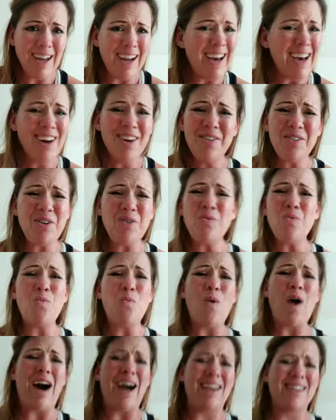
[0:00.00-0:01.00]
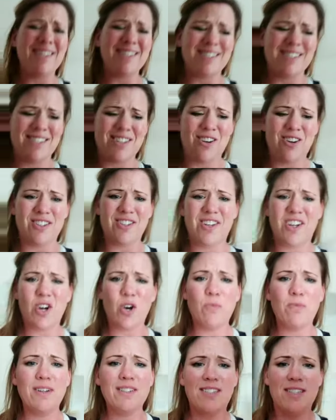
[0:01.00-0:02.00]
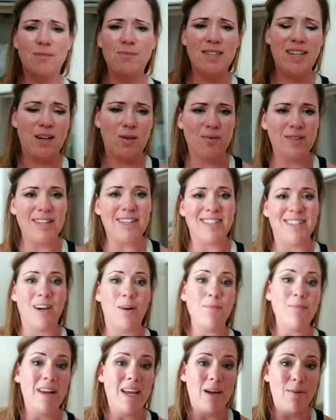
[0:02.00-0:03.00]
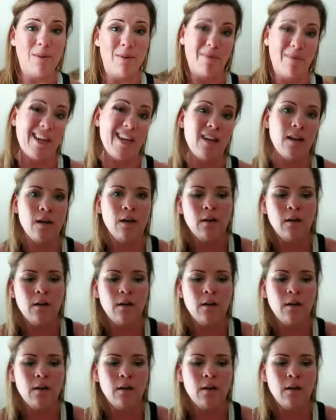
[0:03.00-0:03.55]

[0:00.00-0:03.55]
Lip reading: I don't know why this is called a cobra. It seems like a really dumb name to me.